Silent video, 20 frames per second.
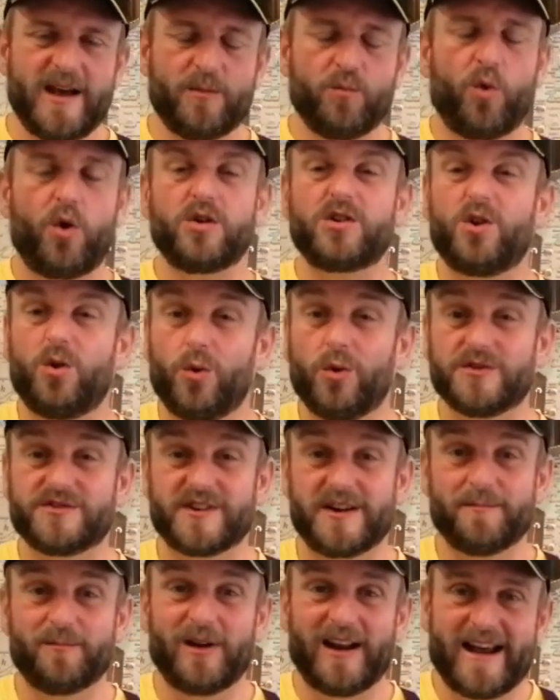and what
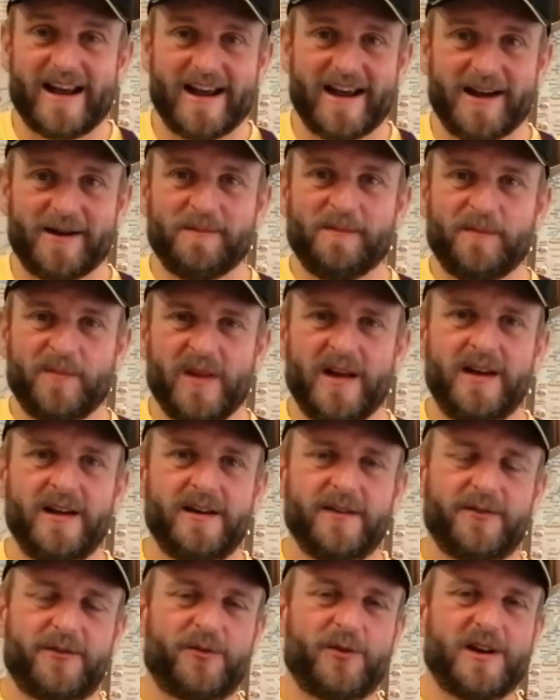chords I'm playing
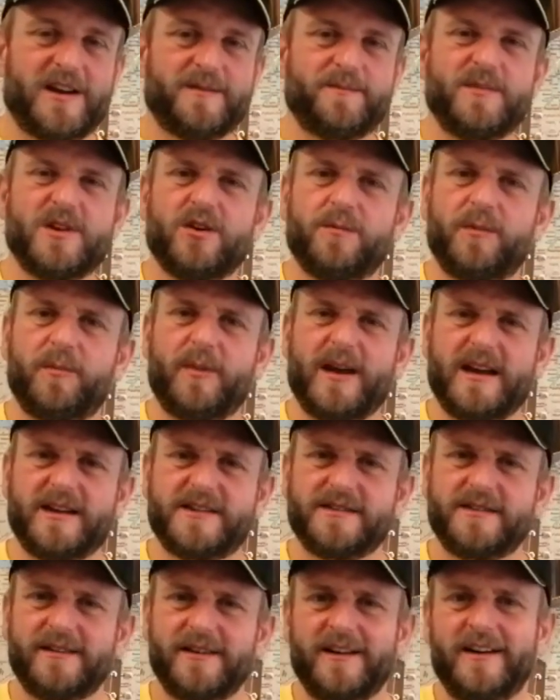freed me up a
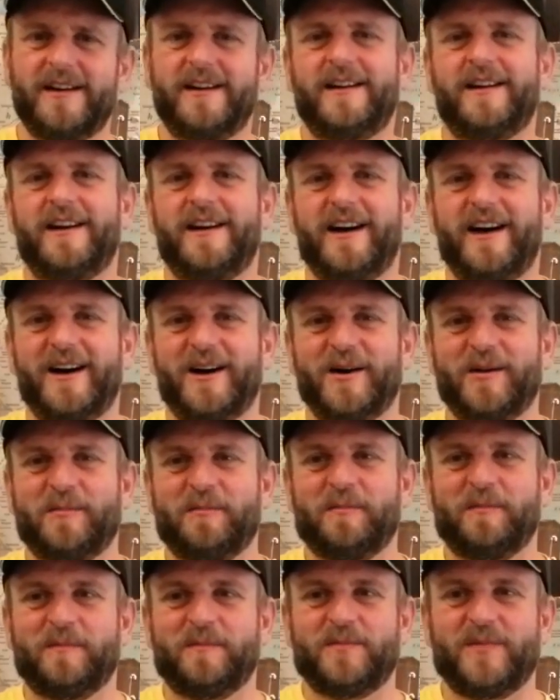bit.
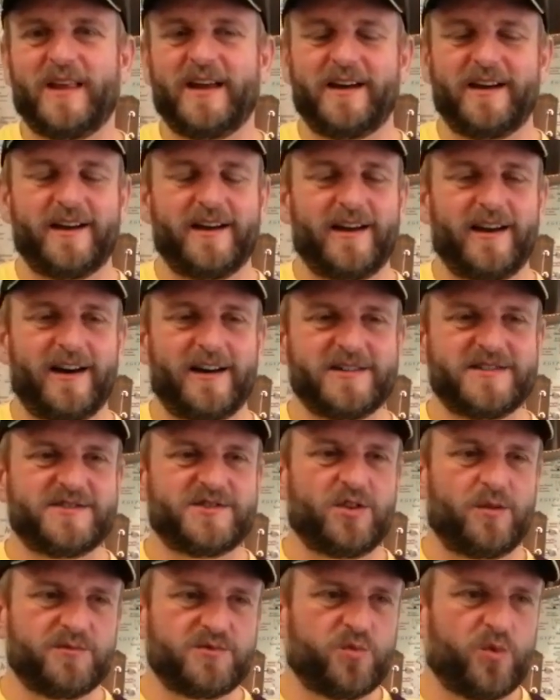I
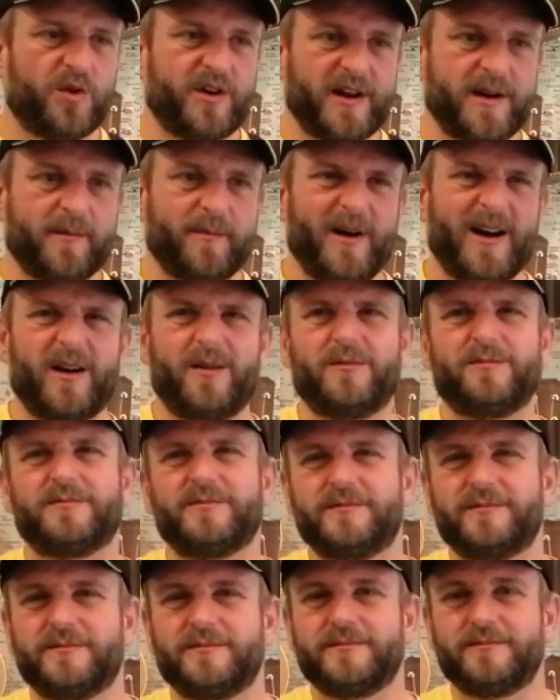stopped worrying
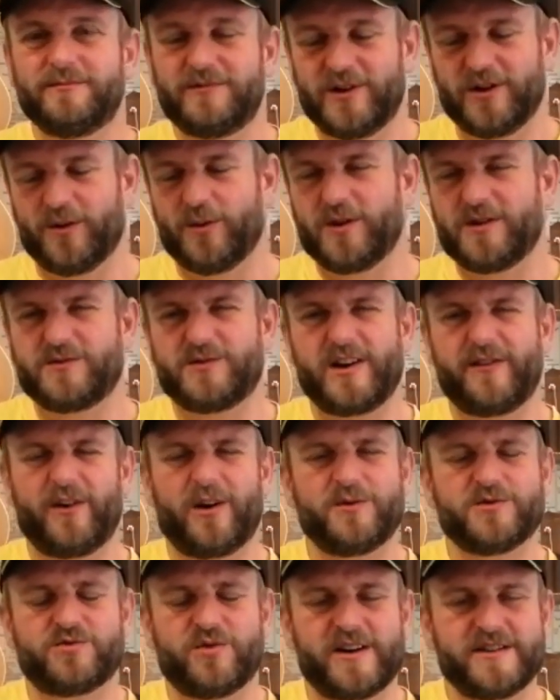about,
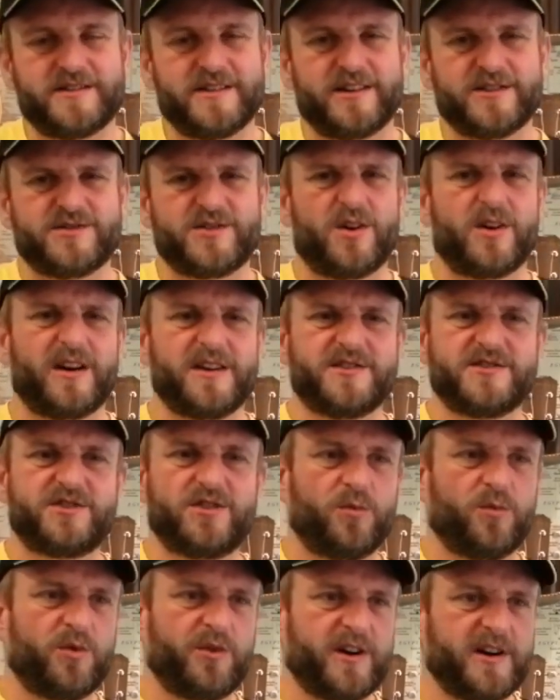if I was writing a song, I
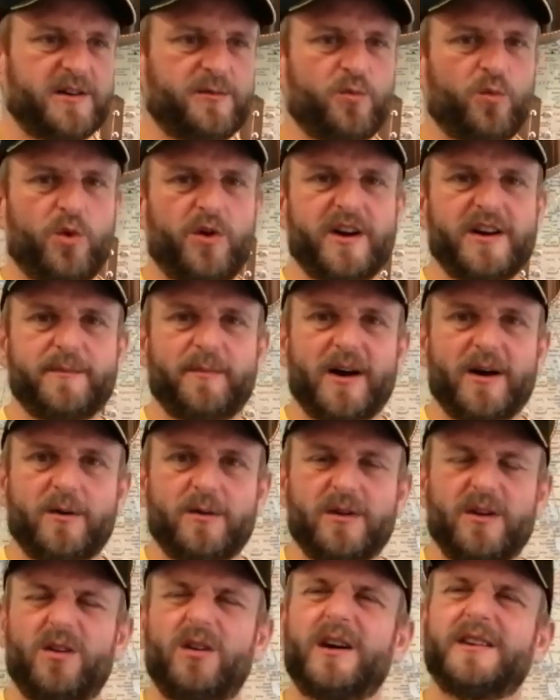stopped worried
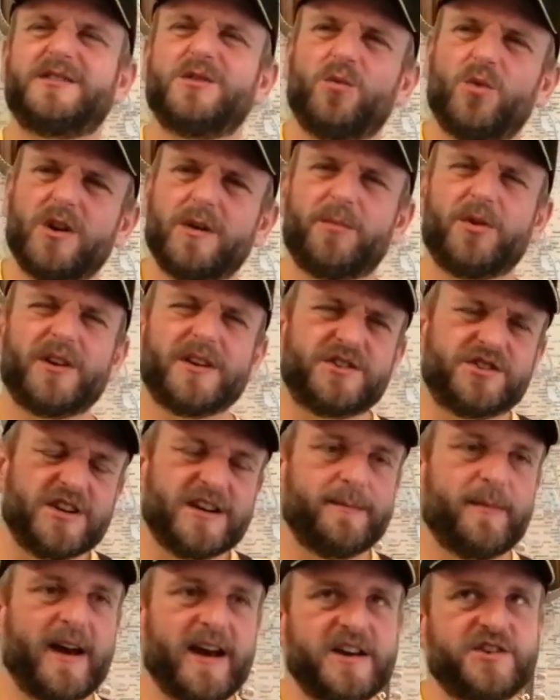about, I don't want to put a
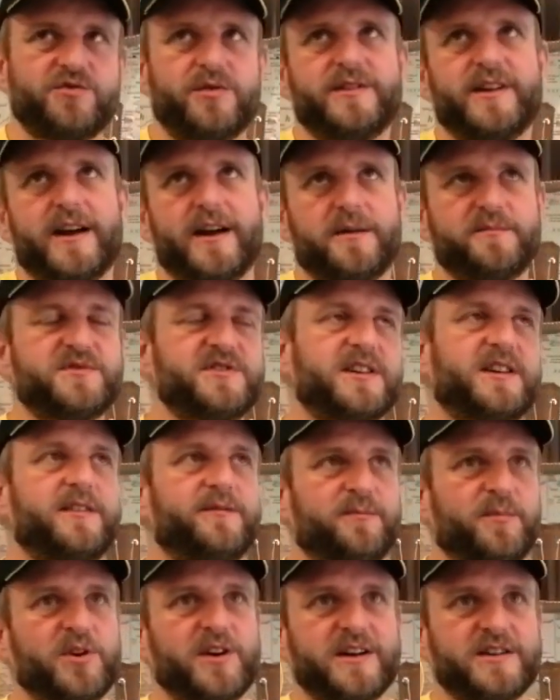G major in there, I'm
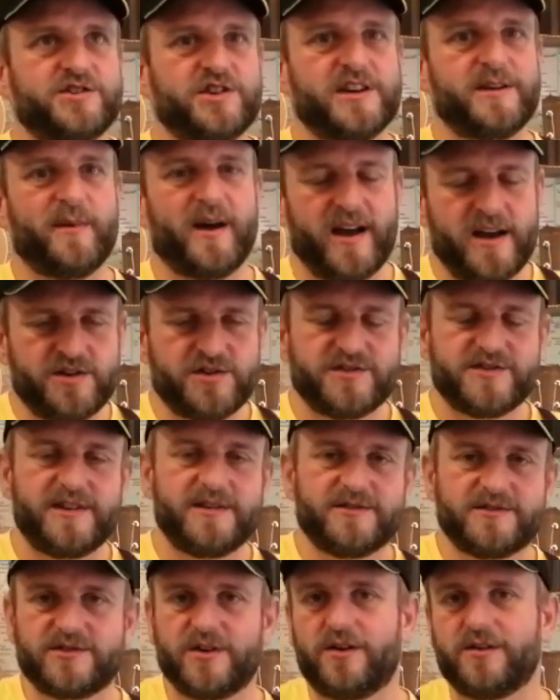sick of putting G majors
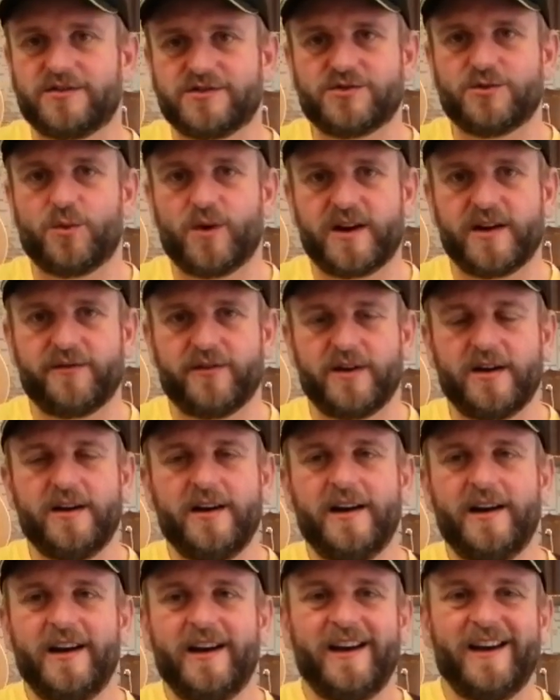in songs or
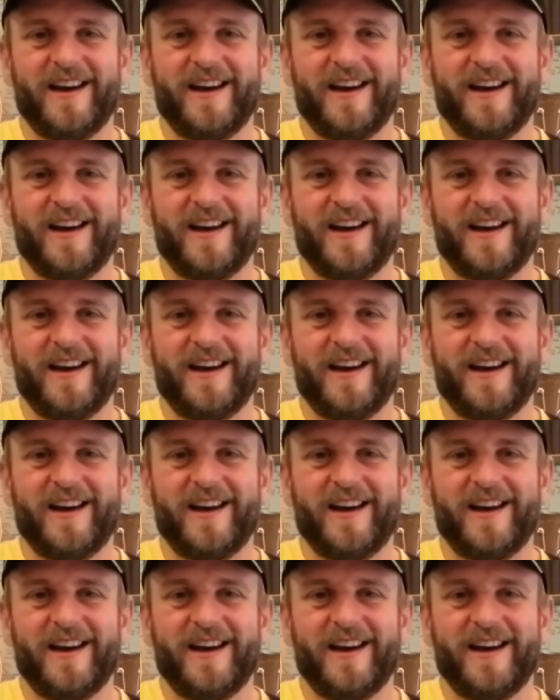whatever.